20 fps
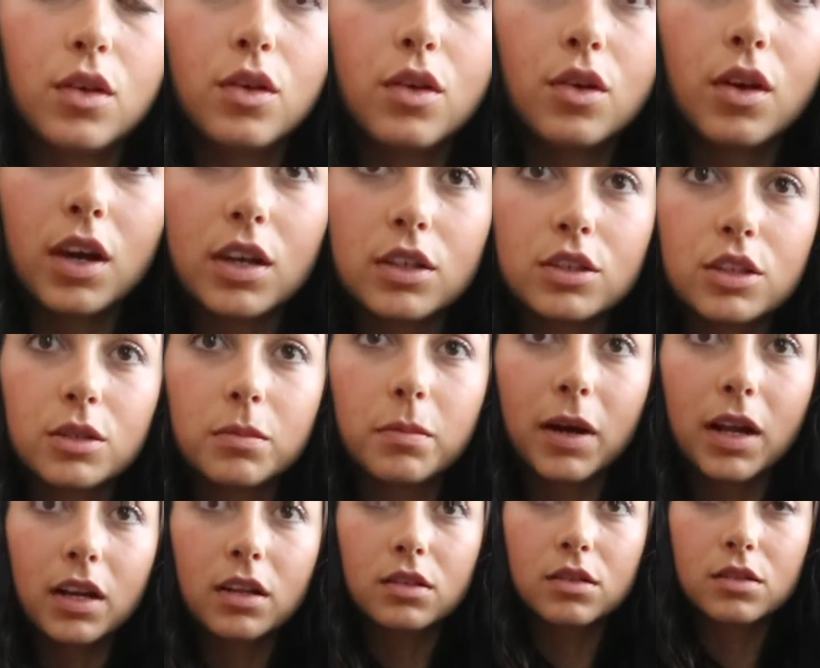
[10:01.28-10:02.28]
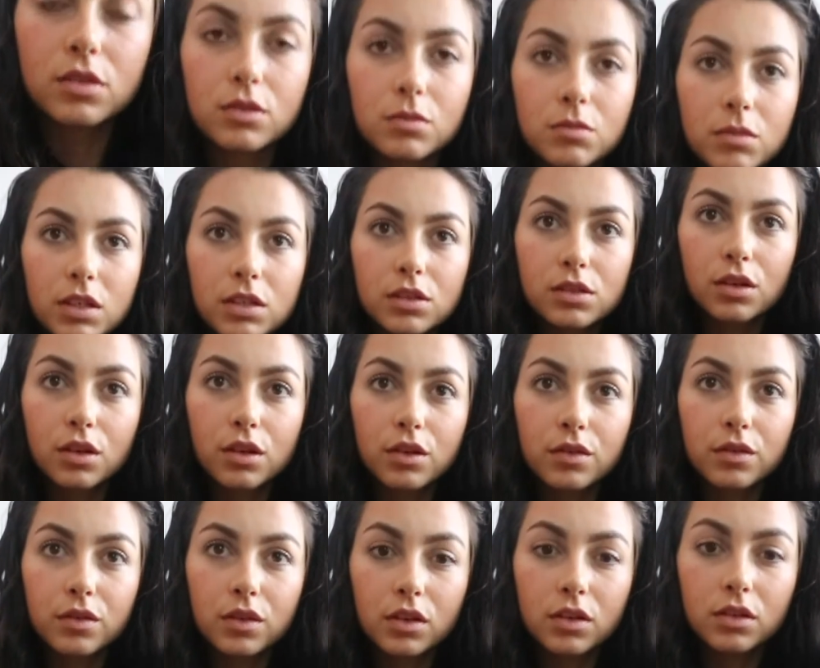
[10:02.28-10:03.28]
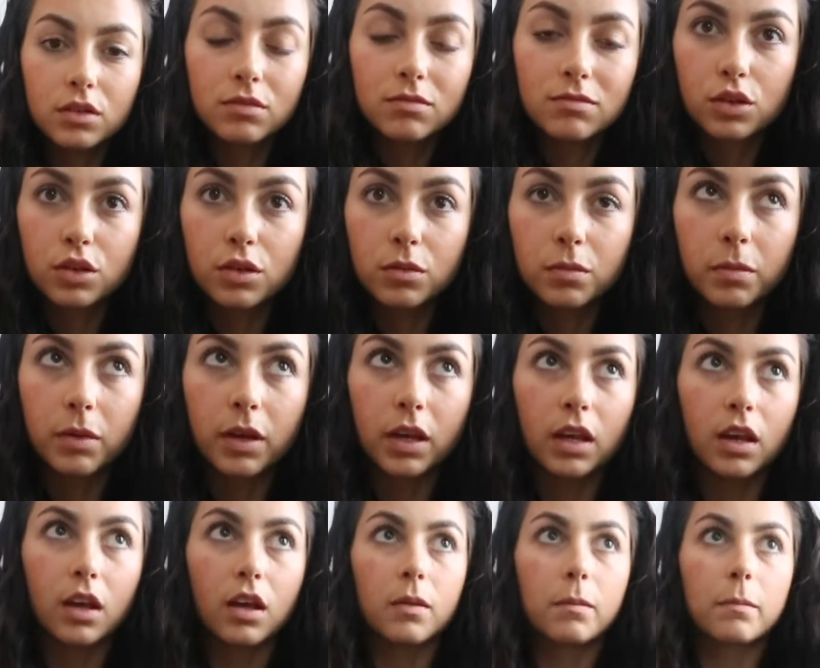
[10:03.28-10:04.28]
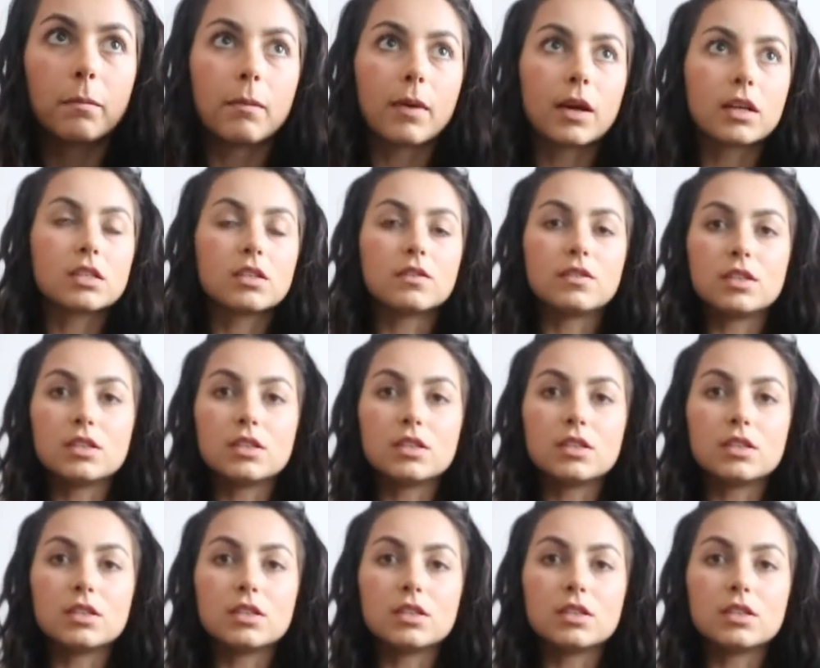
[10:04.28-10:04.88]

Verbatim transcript: You're actually balanced on my sofa. Could be a massive